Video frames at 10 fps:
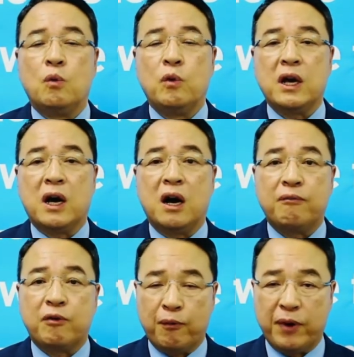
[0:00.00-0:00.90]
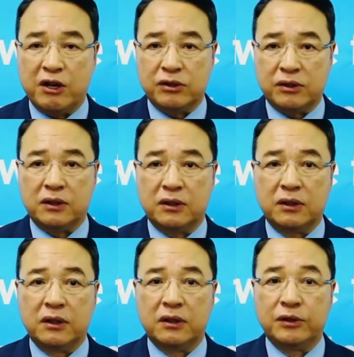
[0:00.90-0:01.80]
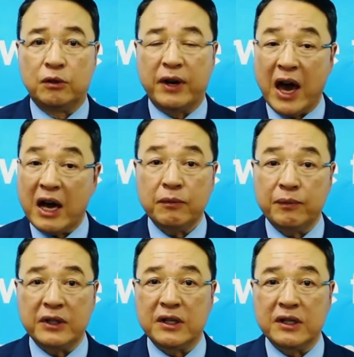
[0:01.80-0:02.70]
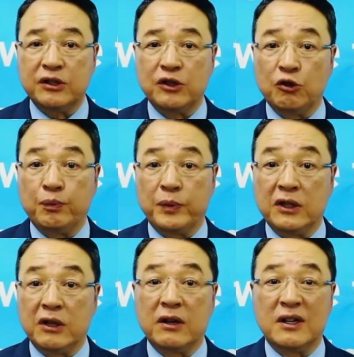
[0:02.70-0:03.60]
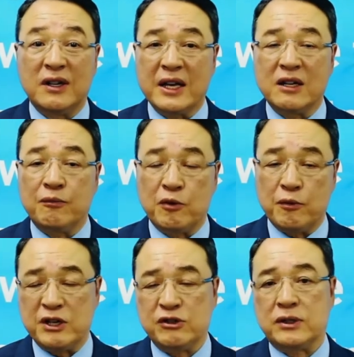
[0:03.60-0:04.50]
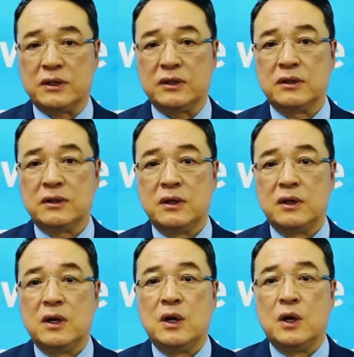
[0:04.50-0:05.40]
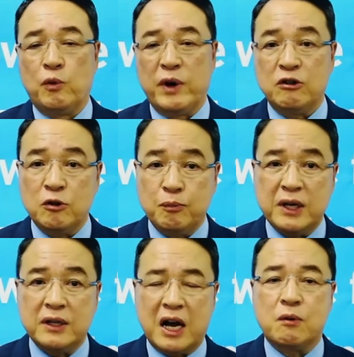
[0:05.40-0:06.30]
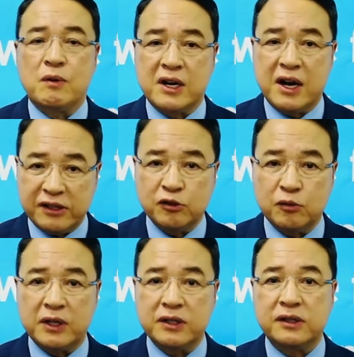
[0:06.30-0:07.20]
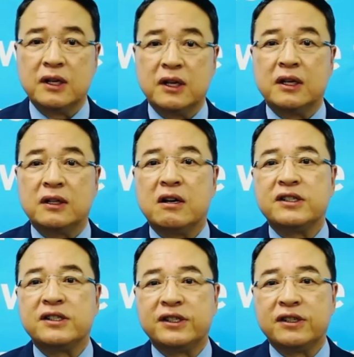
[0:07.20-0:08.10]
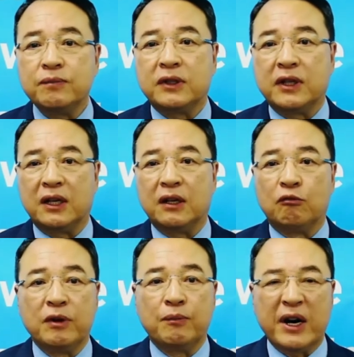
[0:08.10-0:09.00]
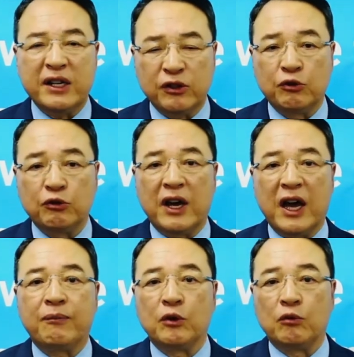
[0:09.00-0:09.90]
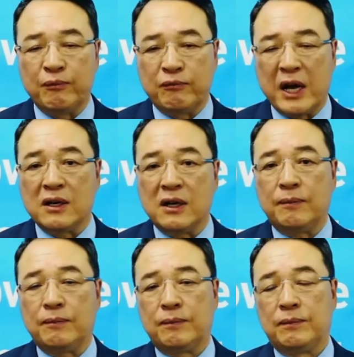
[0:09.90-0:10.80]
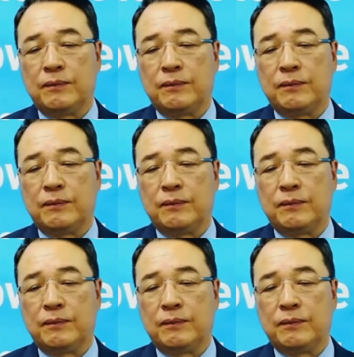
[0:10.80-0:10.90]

We are professional, so our business should be done like a professional. When we meet our customers, there is something we must do after we break up.